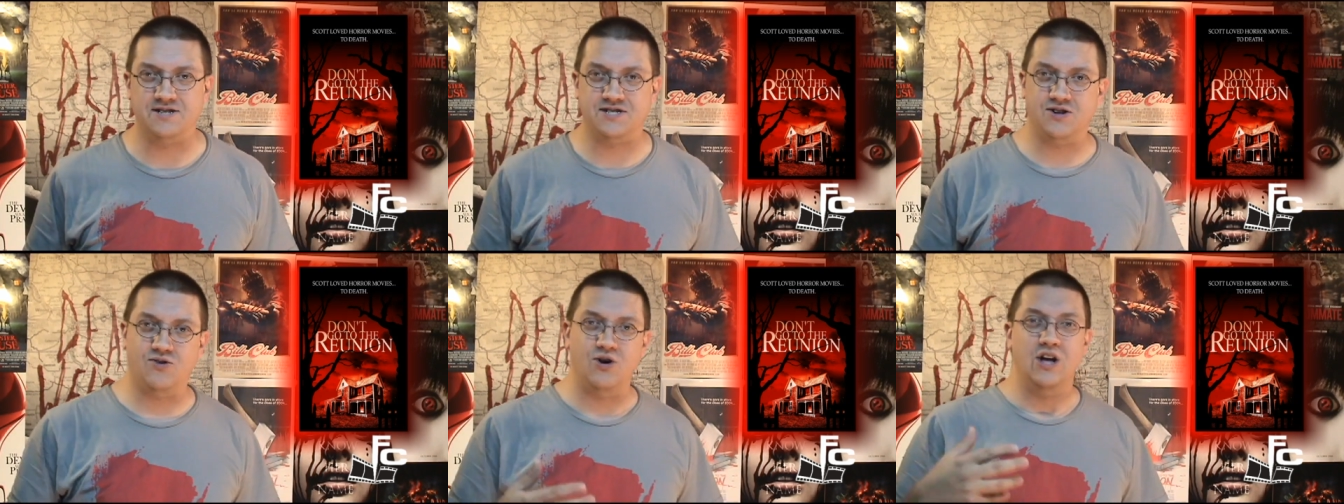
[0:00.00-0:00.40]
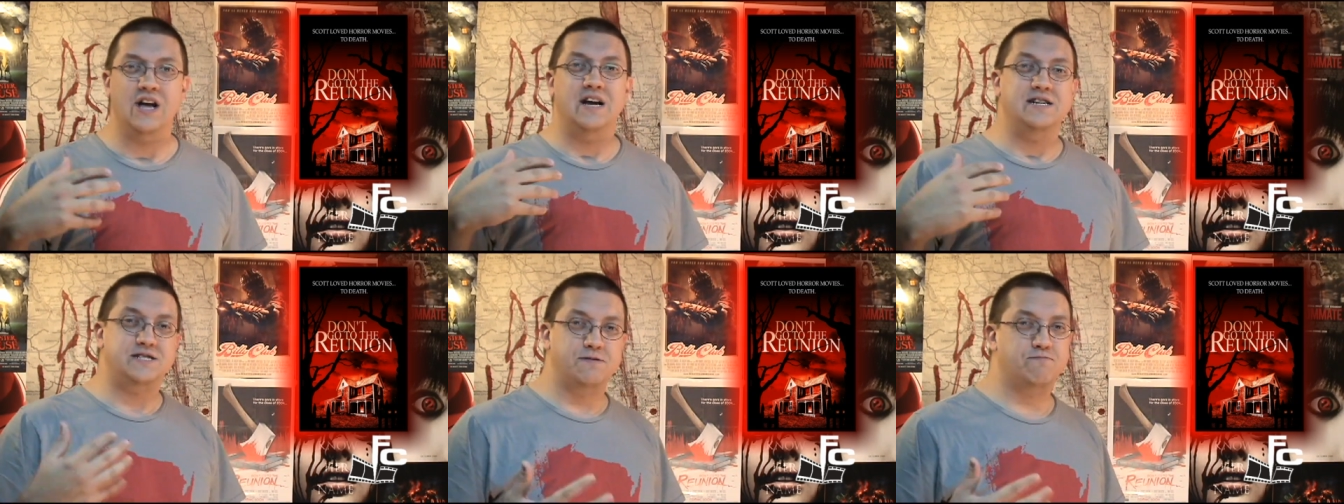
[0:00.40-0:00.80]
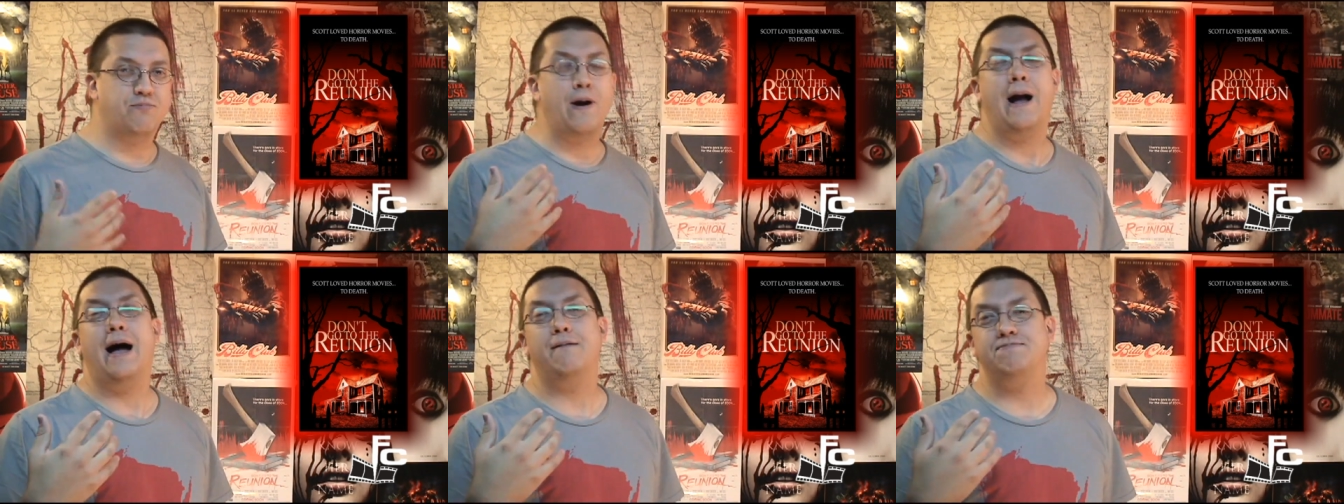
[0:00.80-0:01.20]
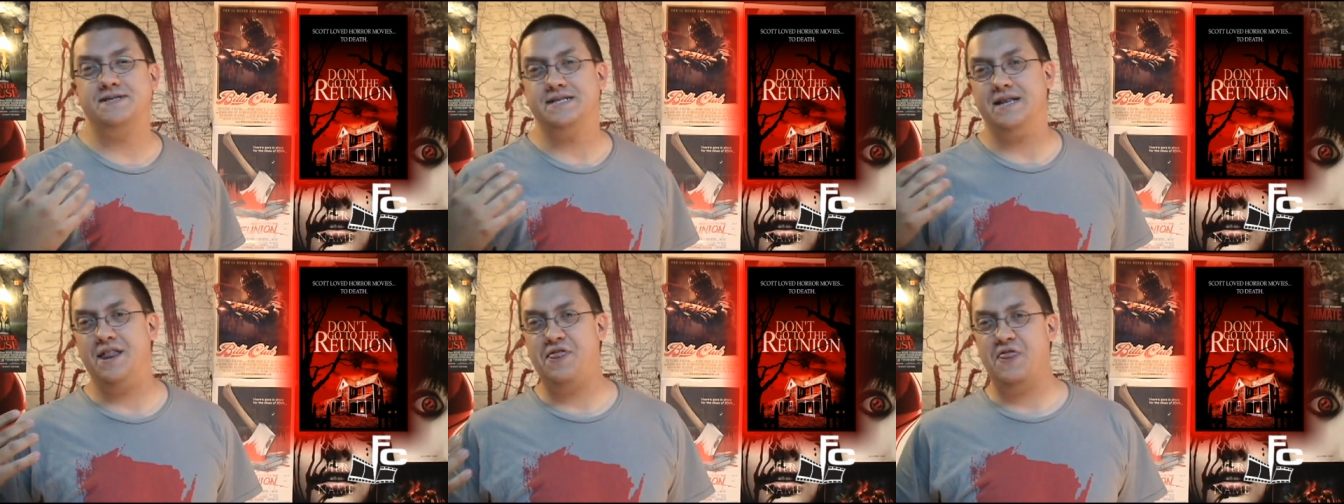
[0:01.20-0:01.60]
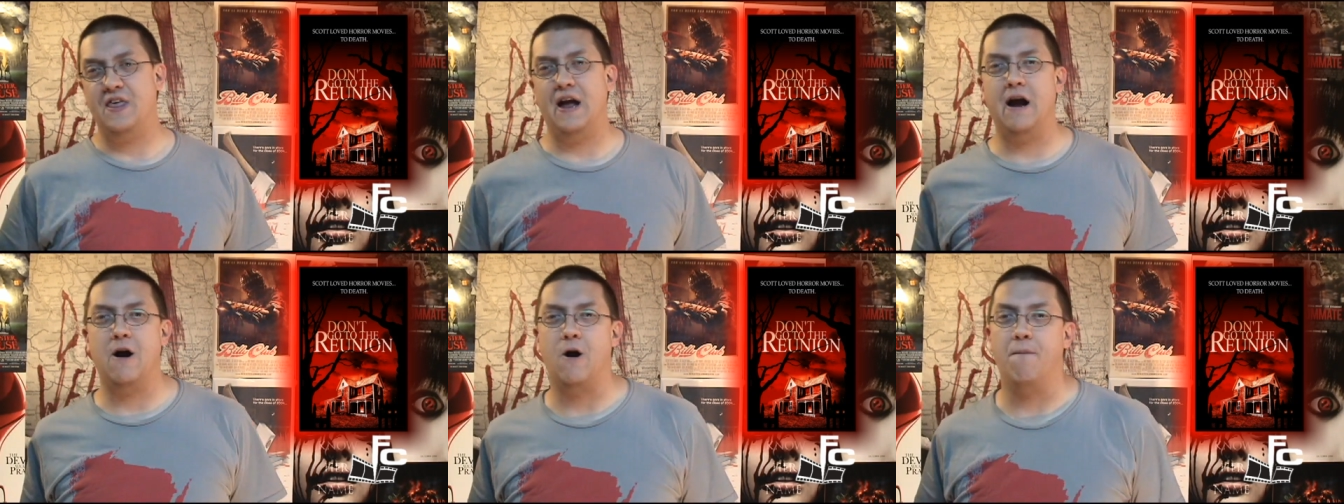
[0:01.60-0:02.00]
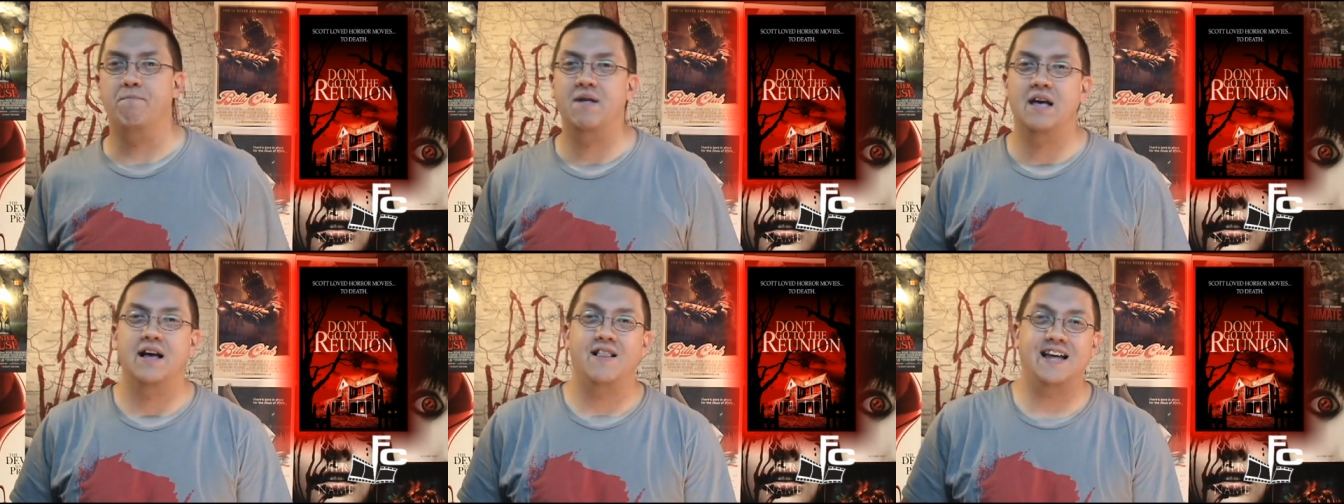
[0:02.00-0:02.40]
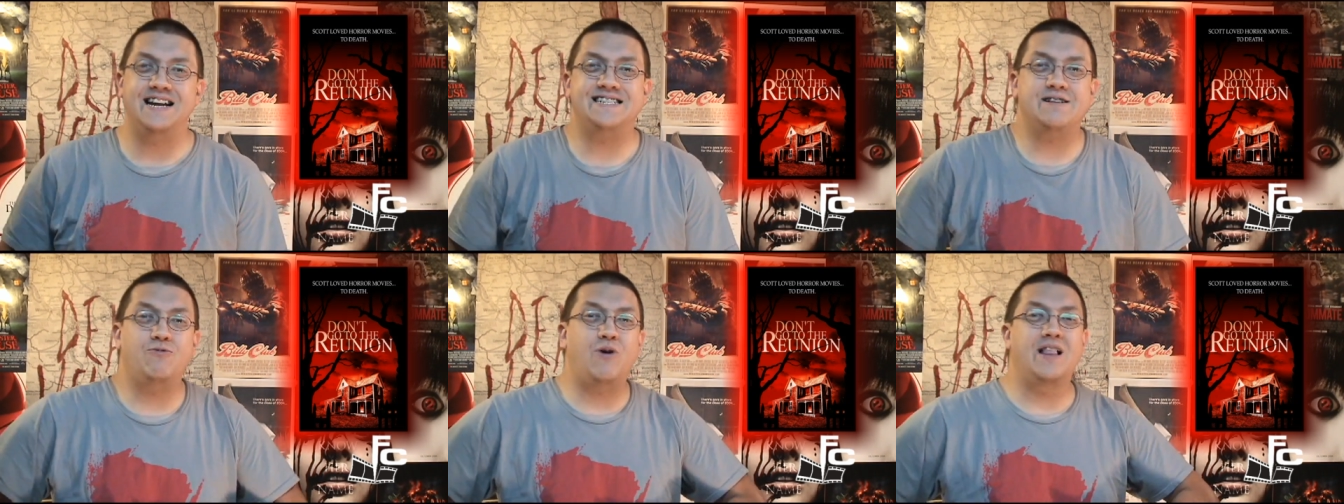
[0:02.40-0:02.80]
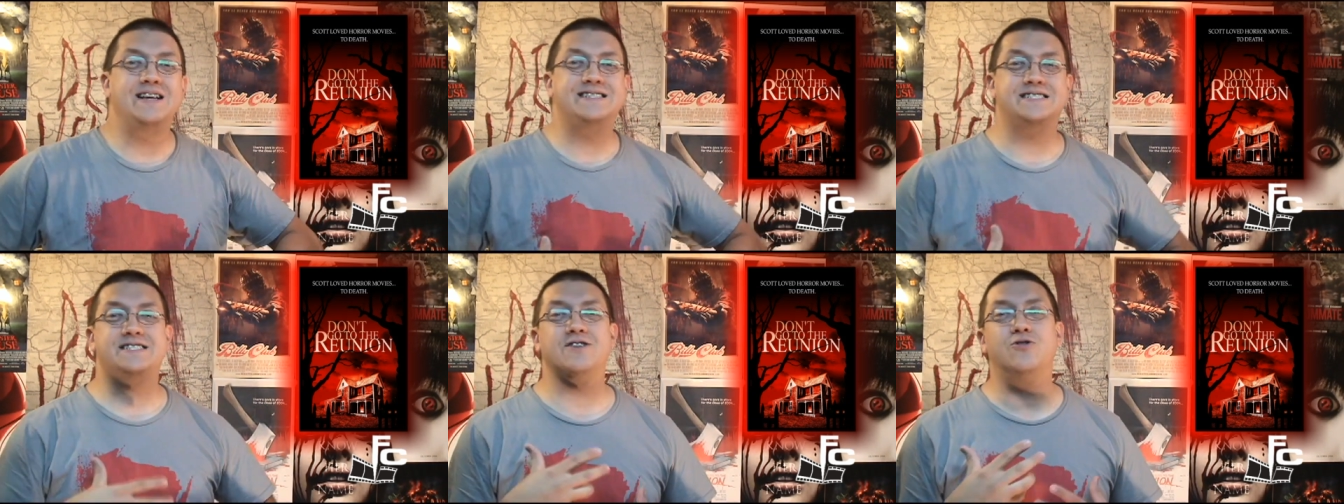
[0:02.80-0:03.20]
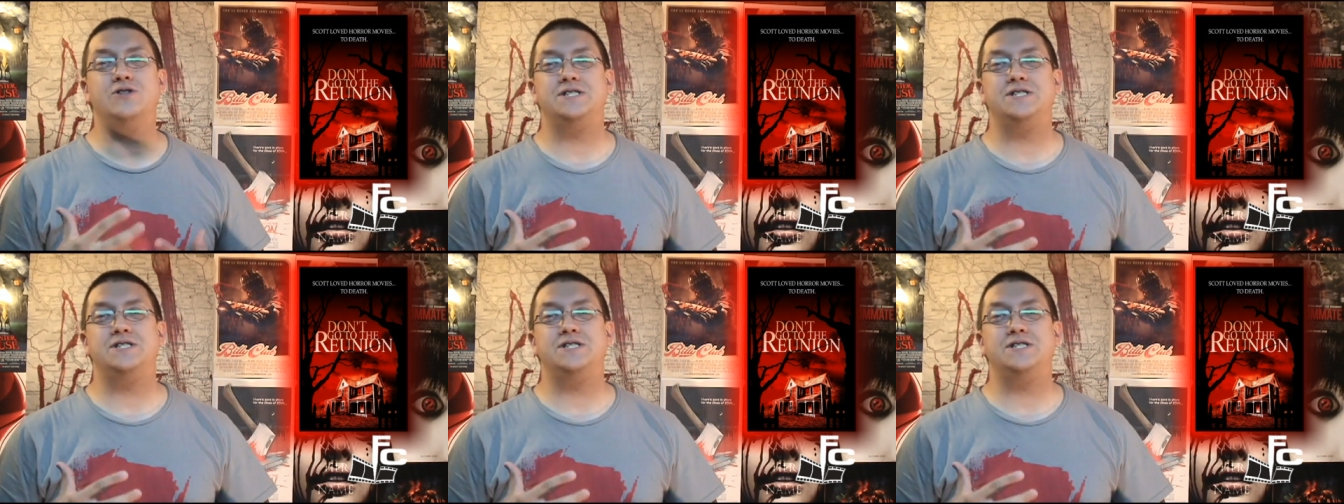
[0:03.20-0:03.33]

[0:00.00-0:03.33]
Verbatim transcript: So some props there. Like I said, while it still